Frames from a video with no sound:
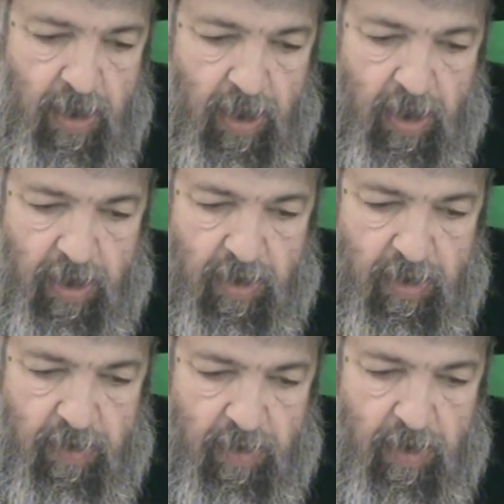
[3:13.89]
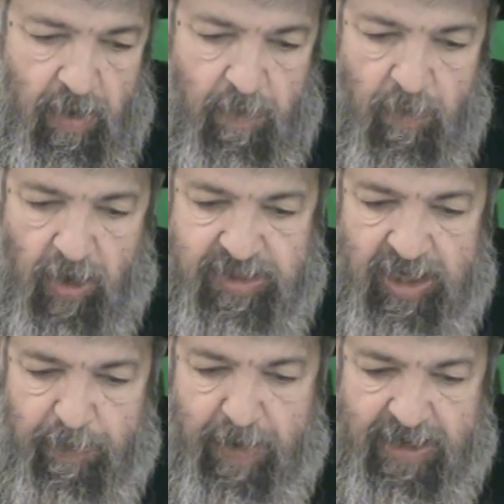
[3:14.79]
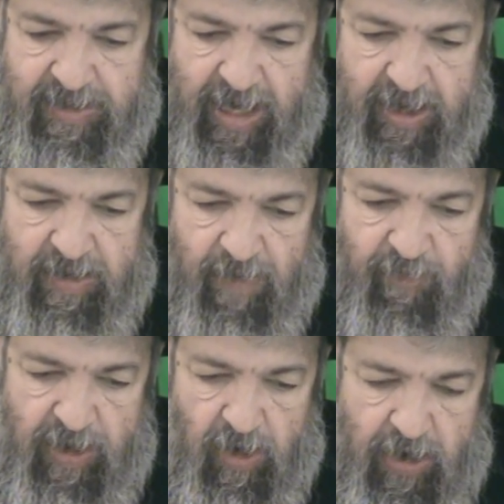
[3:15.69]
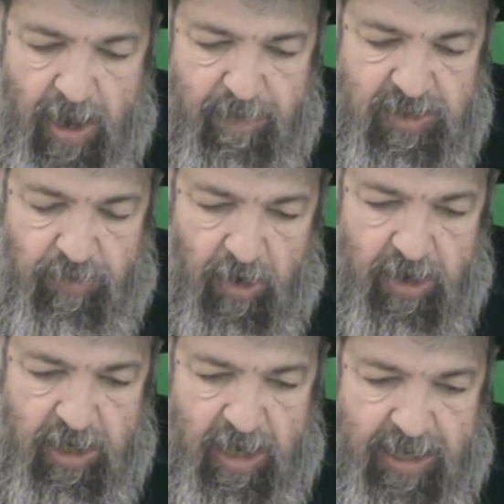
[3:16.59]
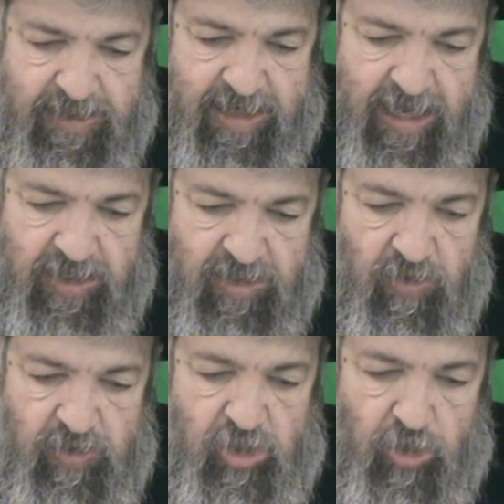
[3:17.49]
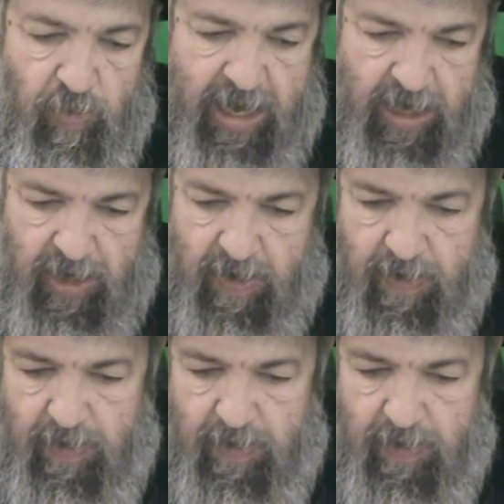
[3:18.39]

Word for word: uh, uh, Masach uh, Pesach, the Vilan HaMizrahi, that's the eastern screen.